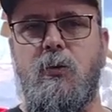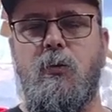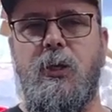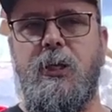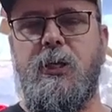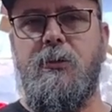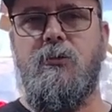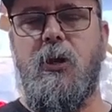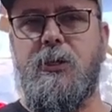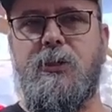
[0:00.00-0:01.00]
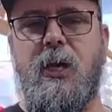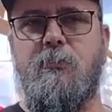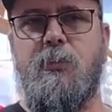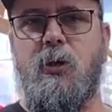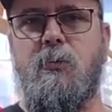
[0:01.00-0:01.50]
when he draws
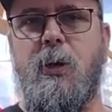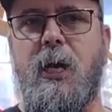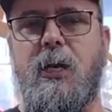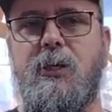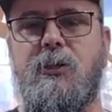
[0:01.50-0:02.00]
that bow back,